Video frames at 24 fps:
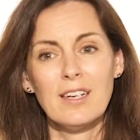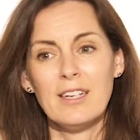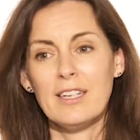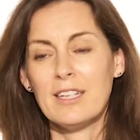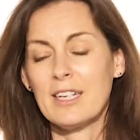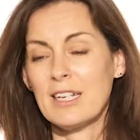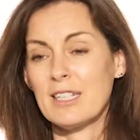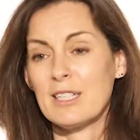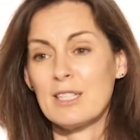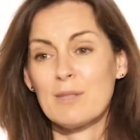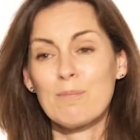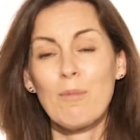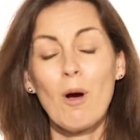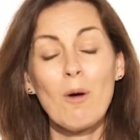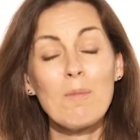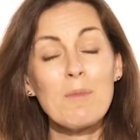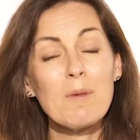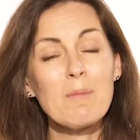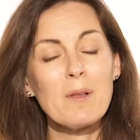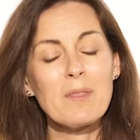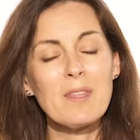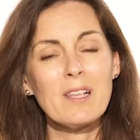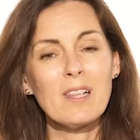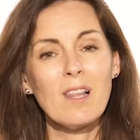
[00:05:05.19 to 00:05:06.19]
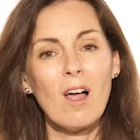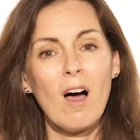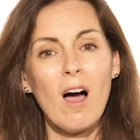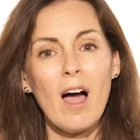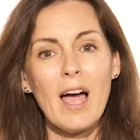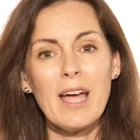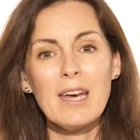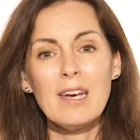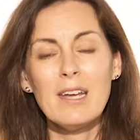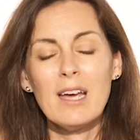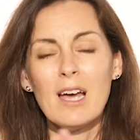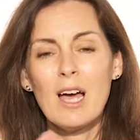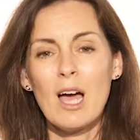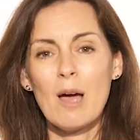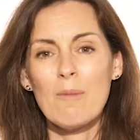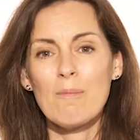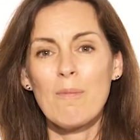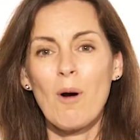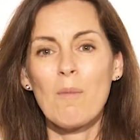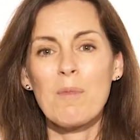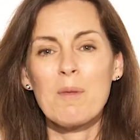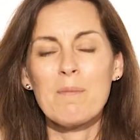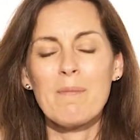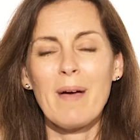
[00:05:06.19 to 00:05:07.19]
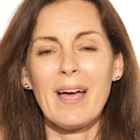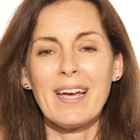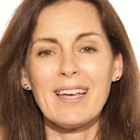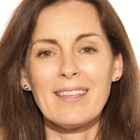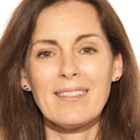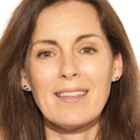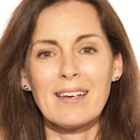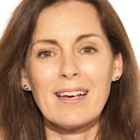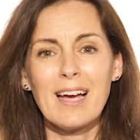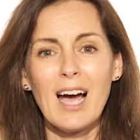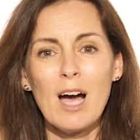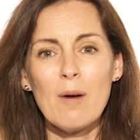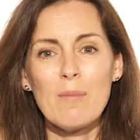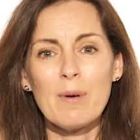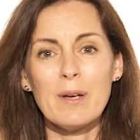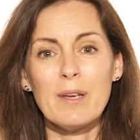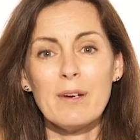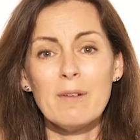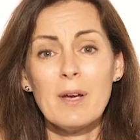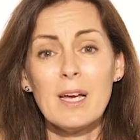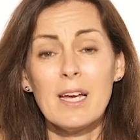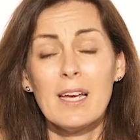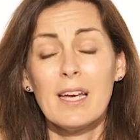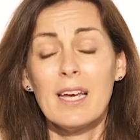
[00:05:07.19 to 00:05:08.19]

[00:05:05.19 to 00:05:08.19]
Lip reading: You can just pop them on the line and pop them back in the cupboard.